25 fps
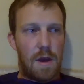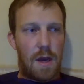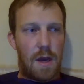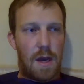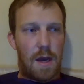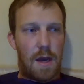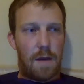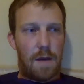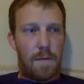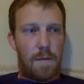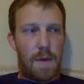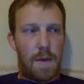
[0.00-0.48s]

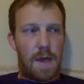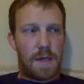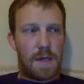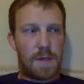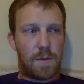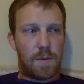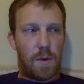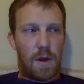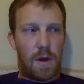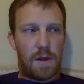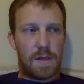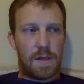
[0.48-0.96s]

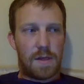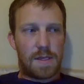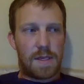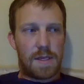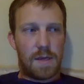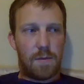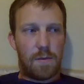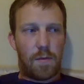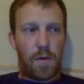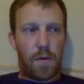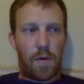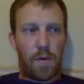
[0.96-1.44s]
as well
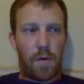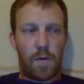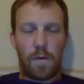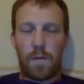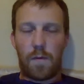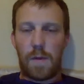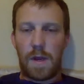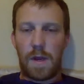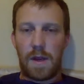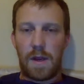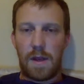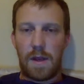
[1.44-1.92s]
as
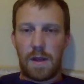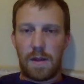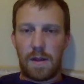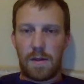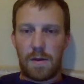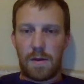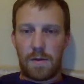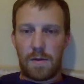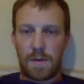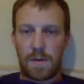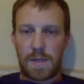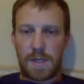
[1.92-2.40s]
improvement
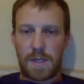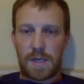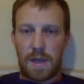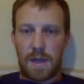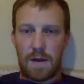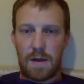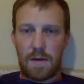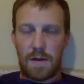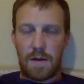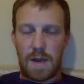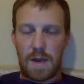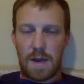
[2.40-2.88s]
in those
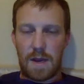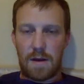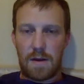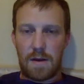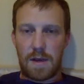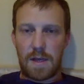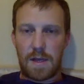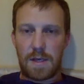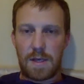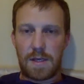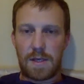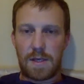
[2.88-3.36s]
skill
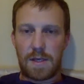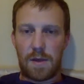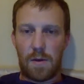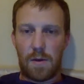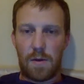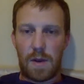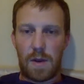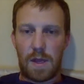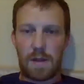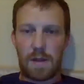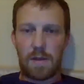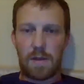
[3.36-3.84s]
areas.
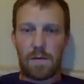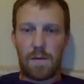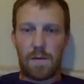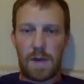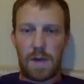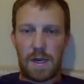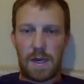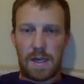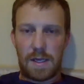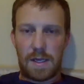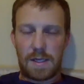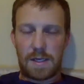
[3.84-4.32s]
So in the
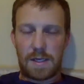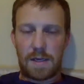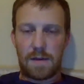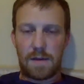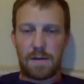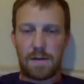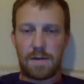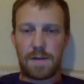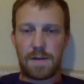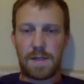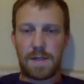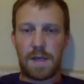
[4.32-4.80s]
reading
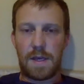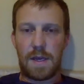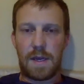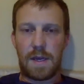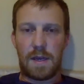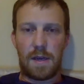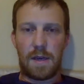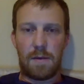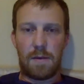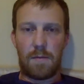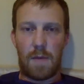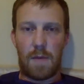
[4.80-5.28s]
skills
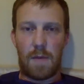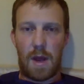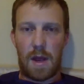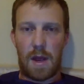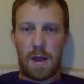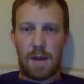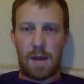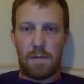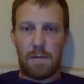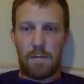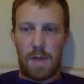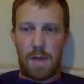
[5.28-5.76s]
and in
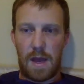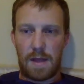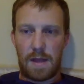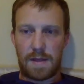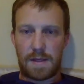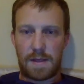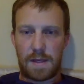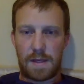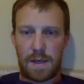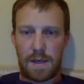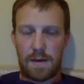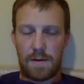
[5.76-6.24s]
my
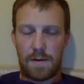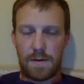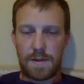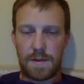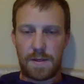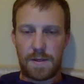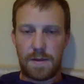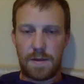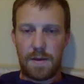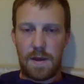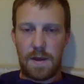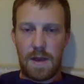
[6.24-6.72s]
math
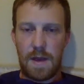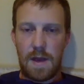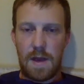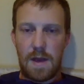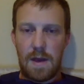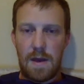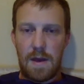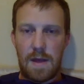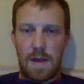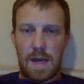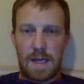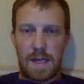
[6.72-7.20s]
skills.
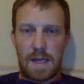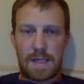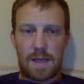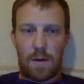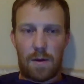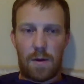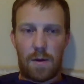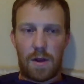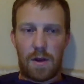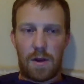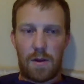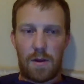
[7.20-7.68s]
That's
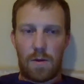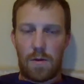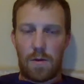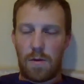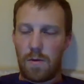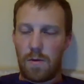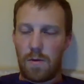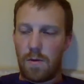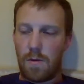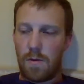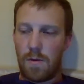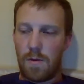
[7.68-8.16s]
how
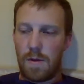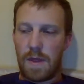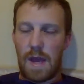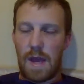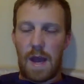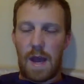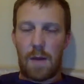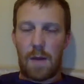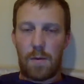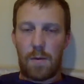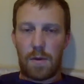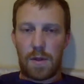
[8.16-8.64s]

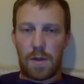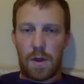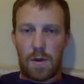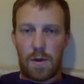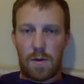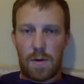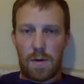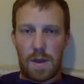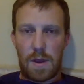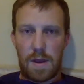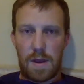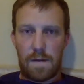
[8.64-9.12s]
I will
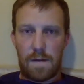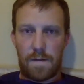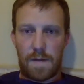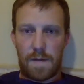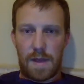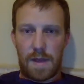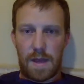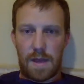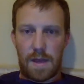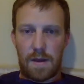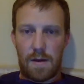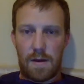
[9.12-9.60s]
know if
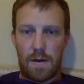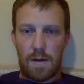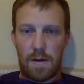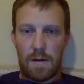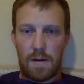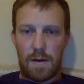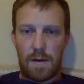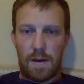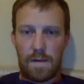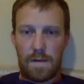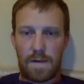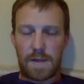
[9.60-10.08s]

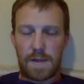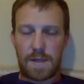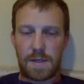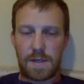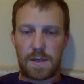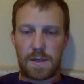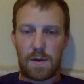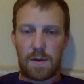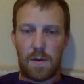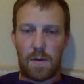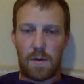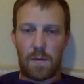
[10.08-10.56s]
this
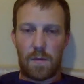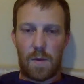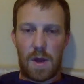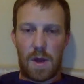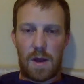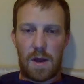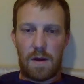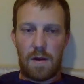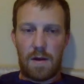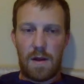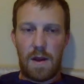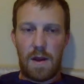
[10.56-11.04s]
is going
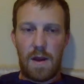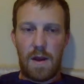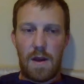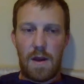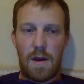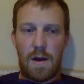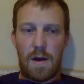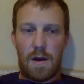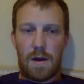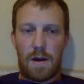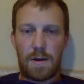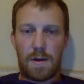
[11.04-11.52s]
well.
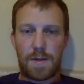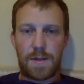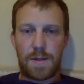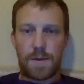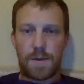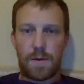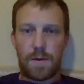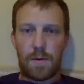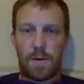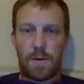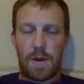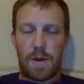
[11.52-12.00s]

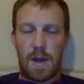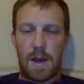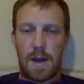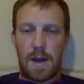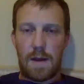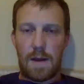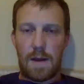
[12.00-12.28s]
Also,